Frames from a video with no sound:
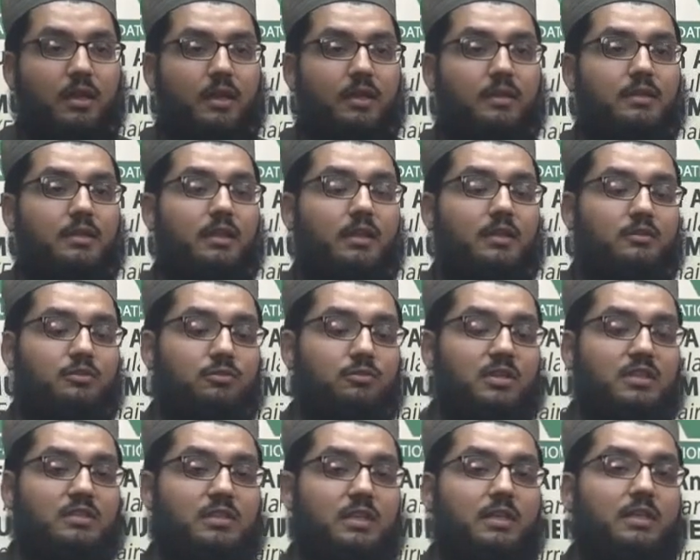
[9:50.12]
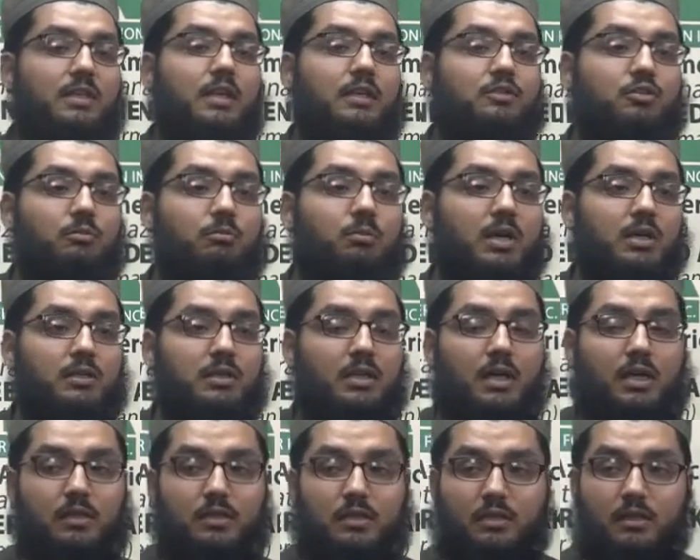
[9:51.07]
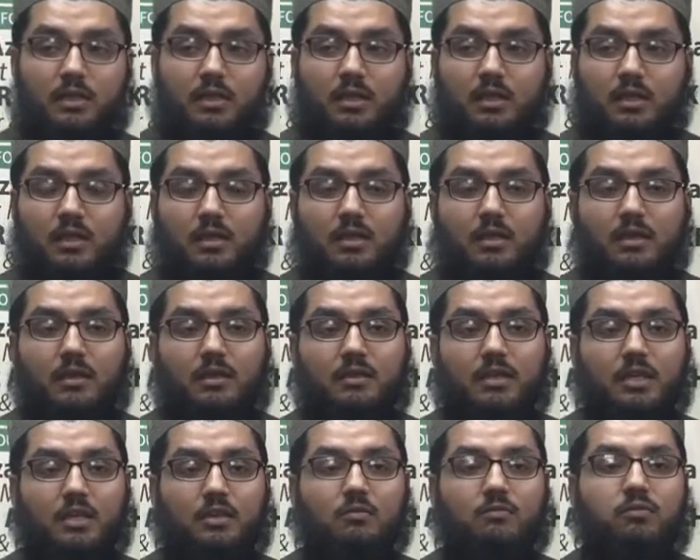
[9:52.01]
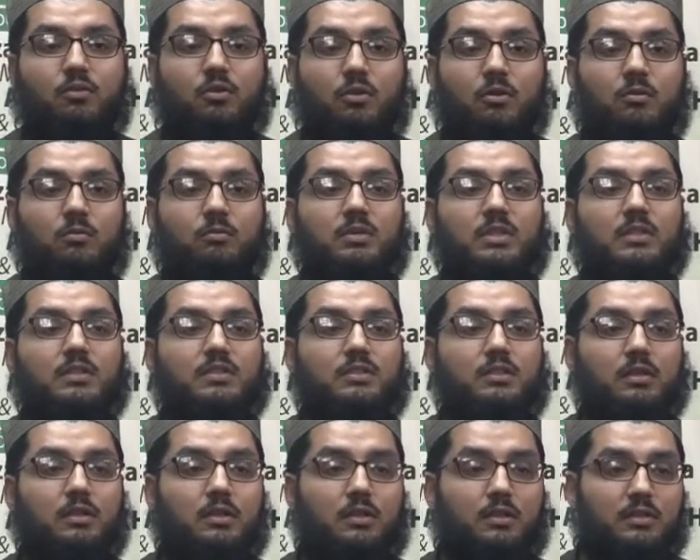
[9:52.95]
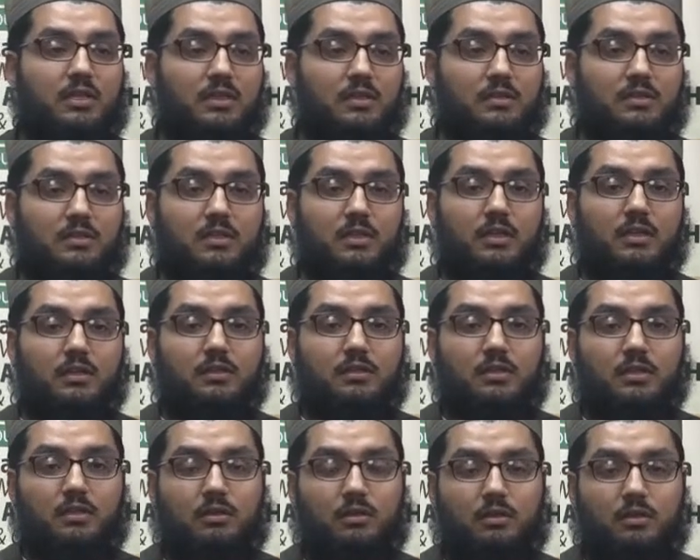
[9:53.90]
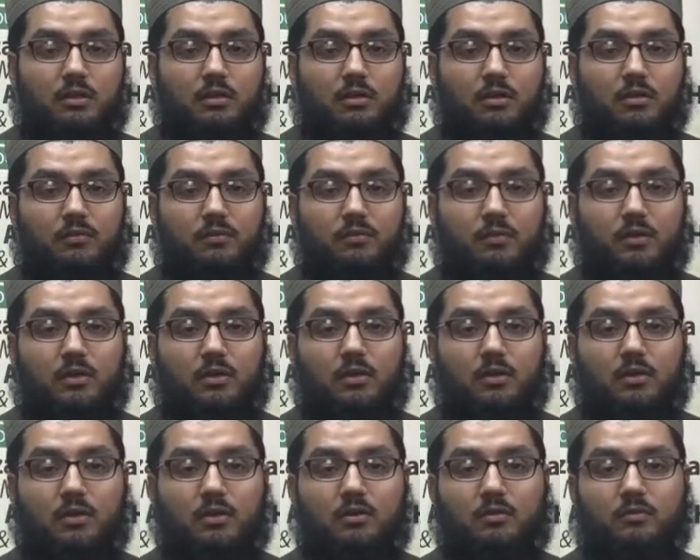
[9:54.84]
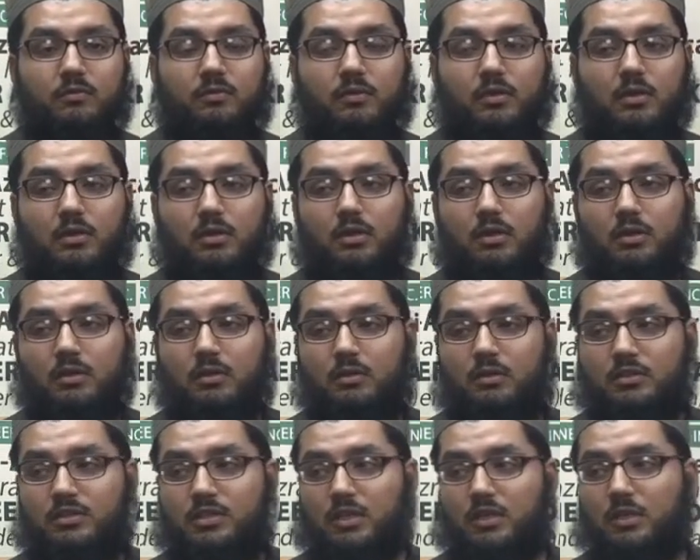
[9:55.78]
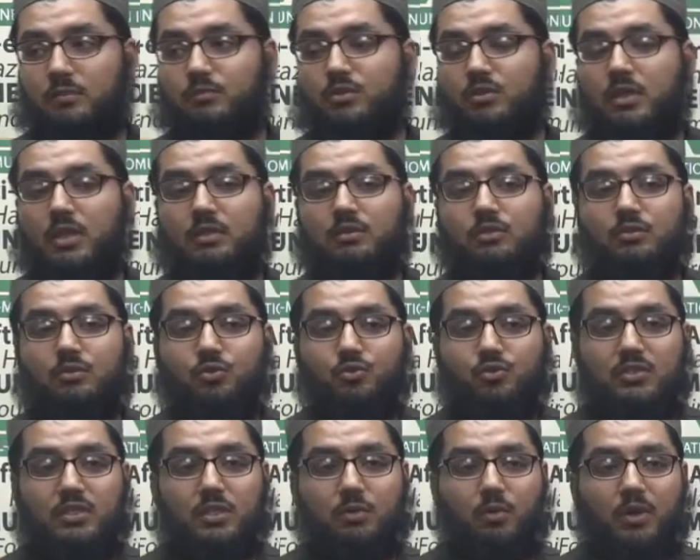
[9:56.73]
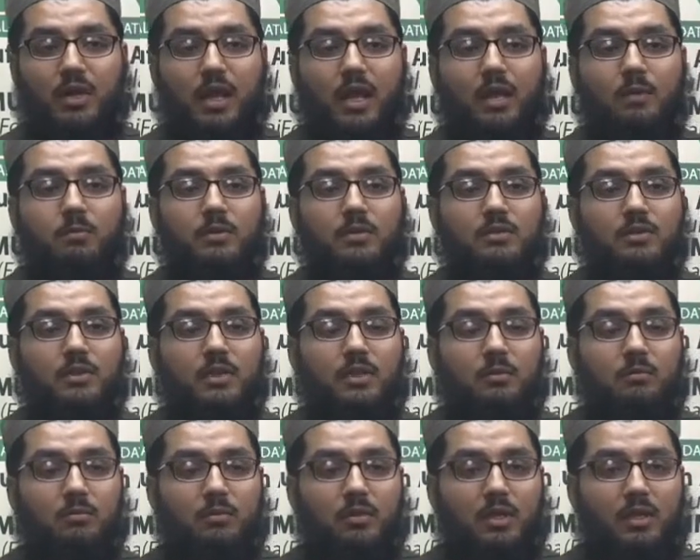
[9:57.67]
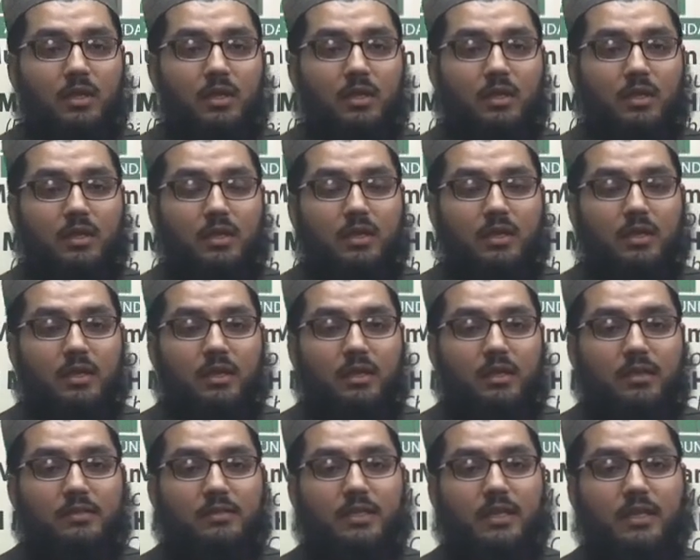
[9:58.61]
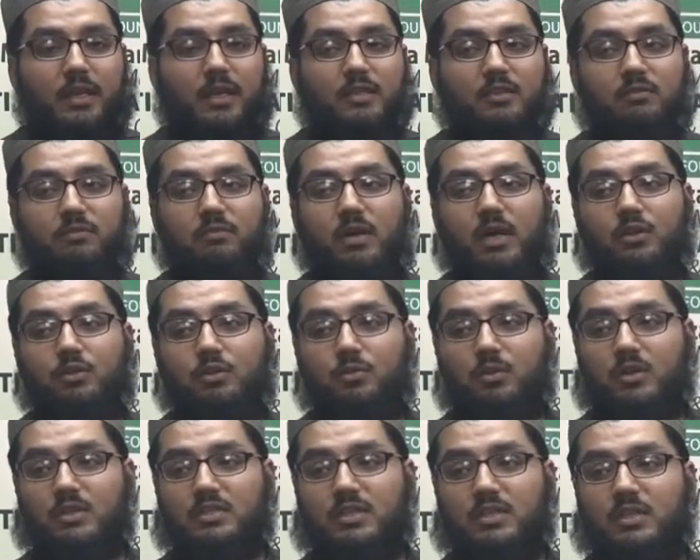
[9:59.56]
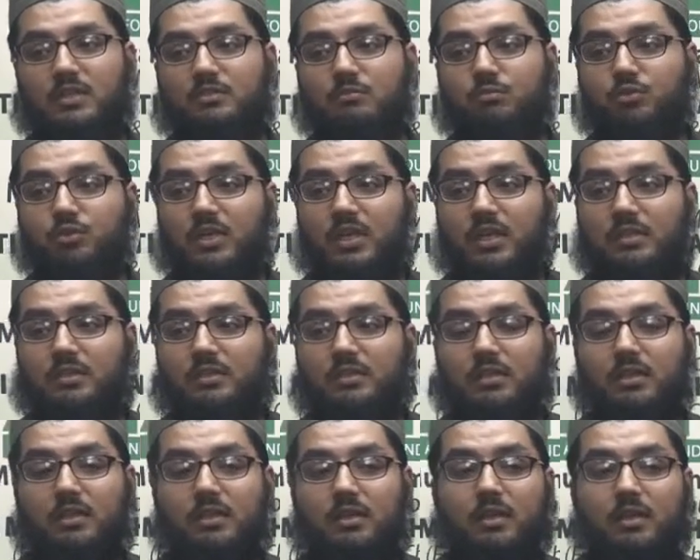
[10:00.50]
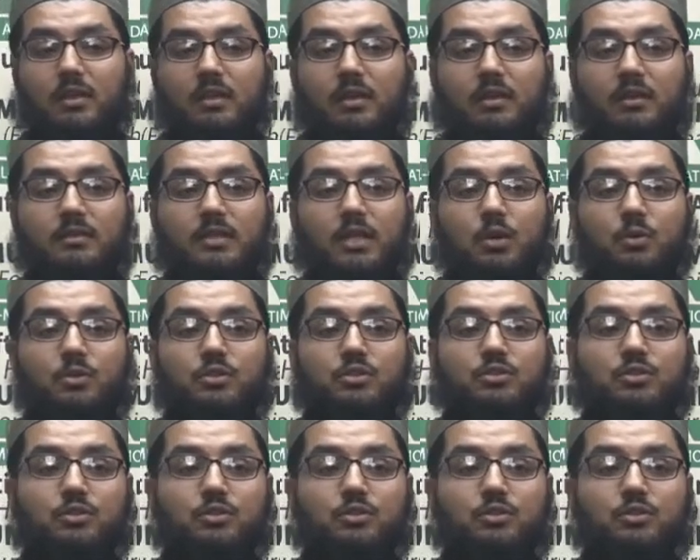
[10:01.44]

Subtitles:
And as soon as they get to Baghdad, they informed the incident of Sheikh Abdullah Andalusi, what happened to him. his followers and his murid that were